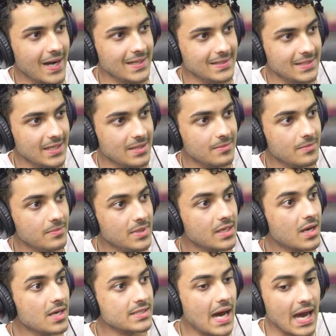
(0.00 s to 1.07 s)
I did
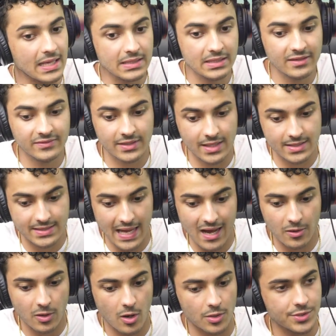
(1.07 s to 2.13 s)
because I lived in a
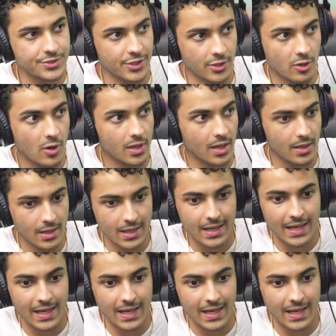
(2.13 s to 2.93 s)
town called Sonoya,